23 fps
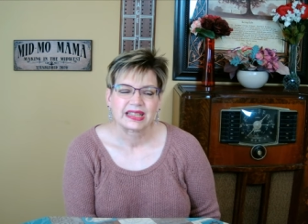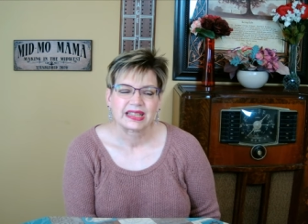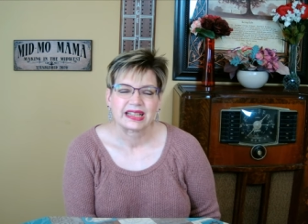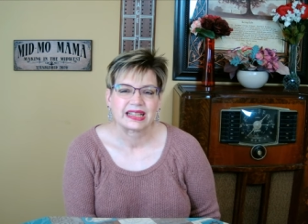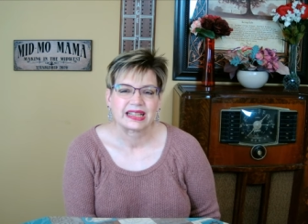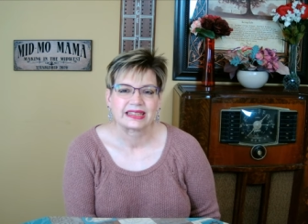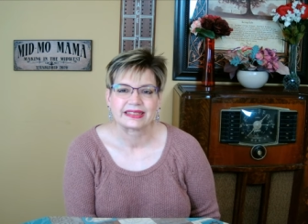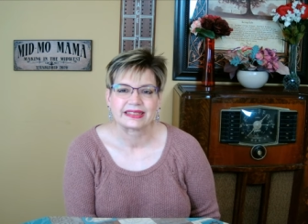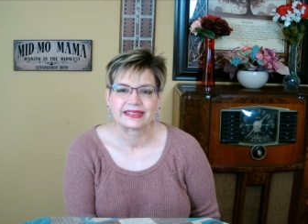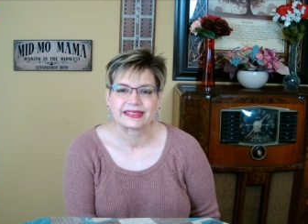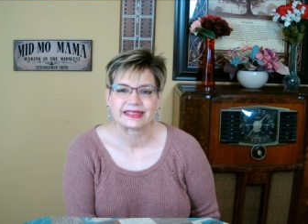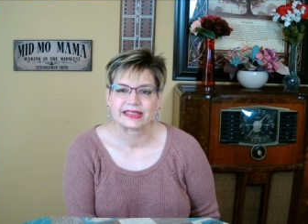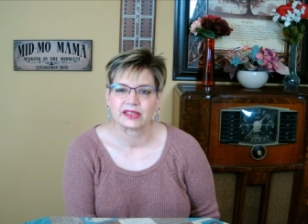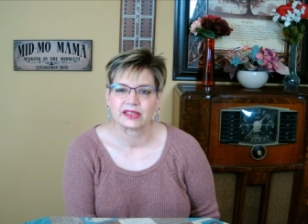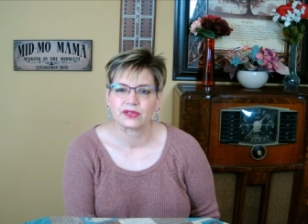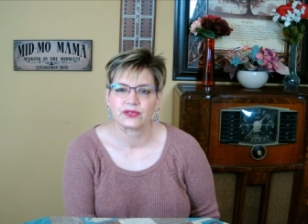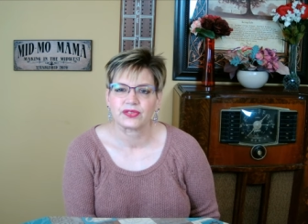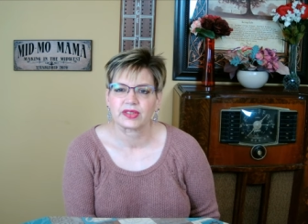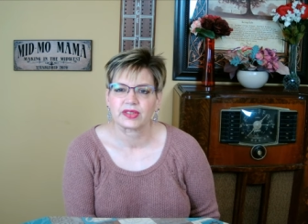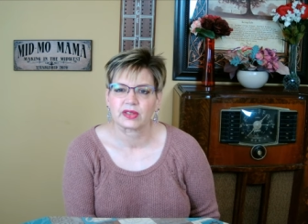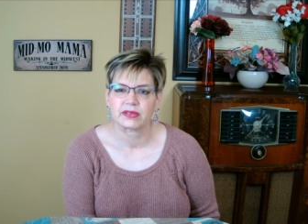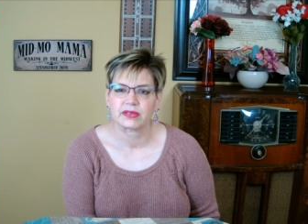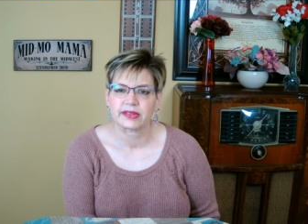I just didn't
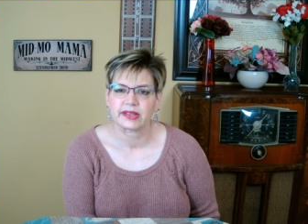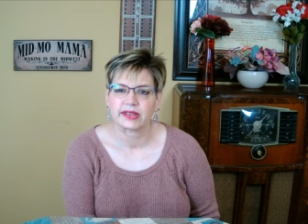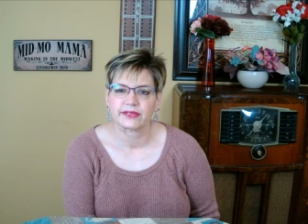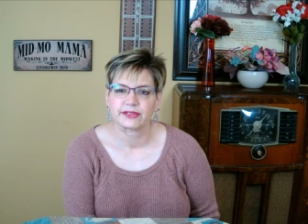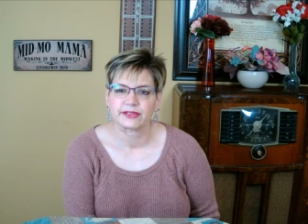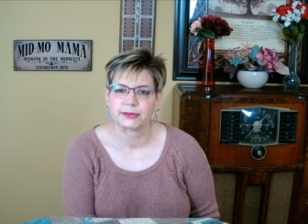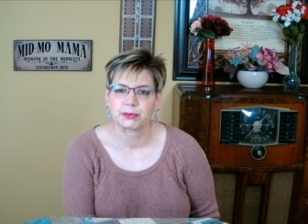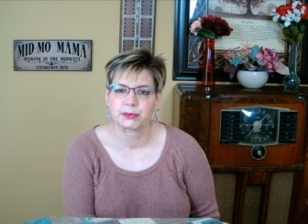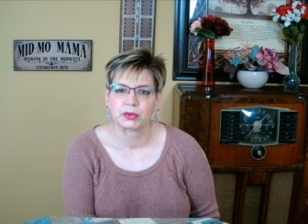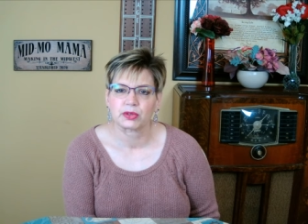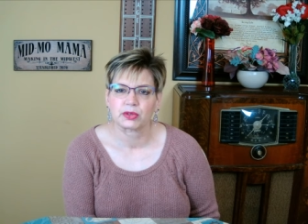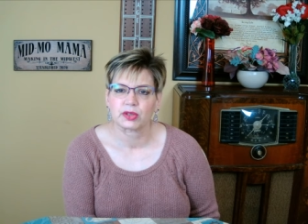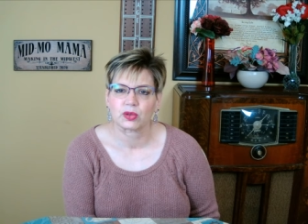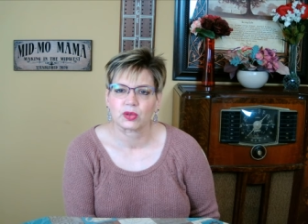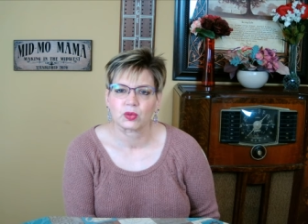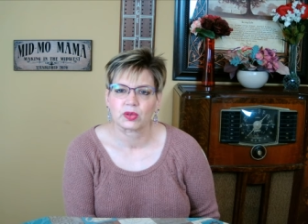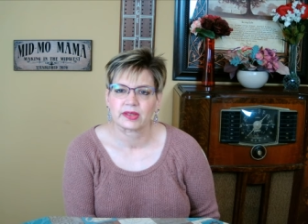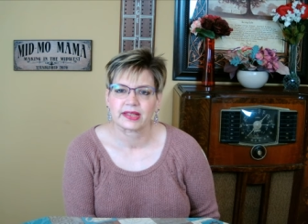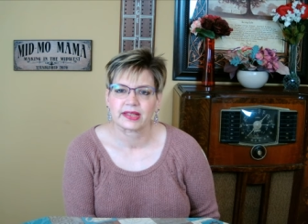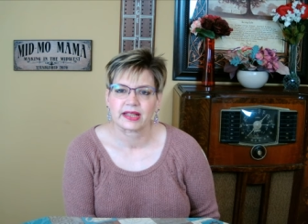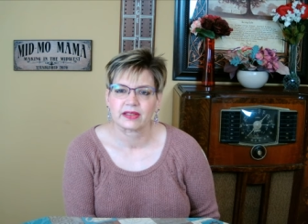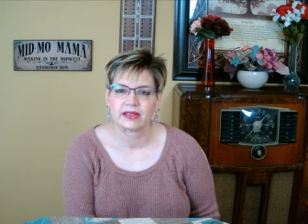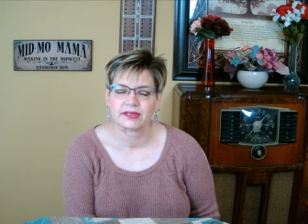feel comfortable
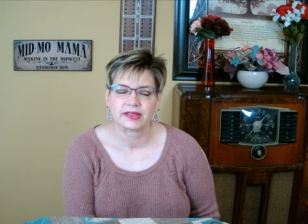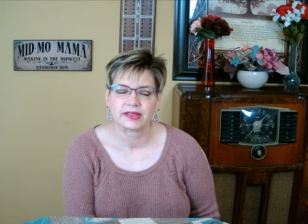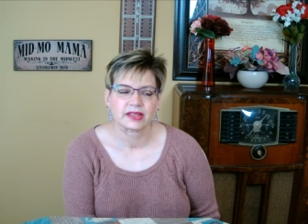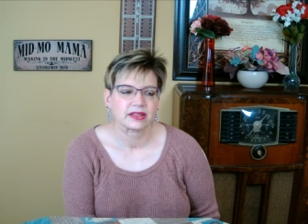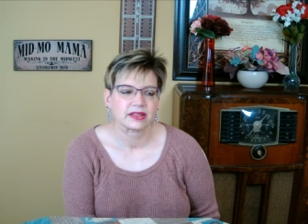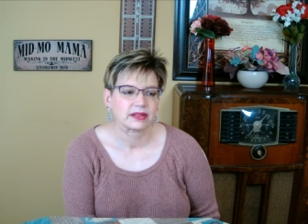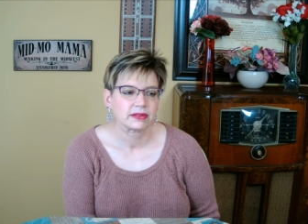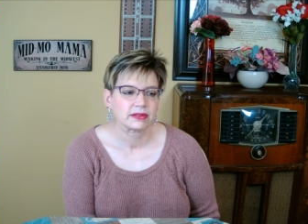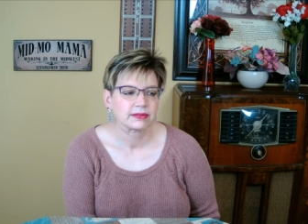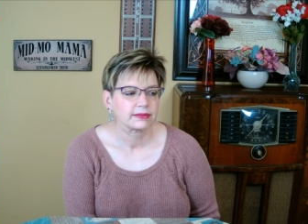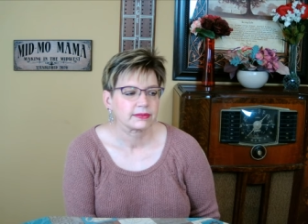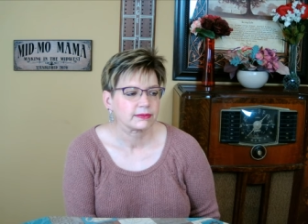going out there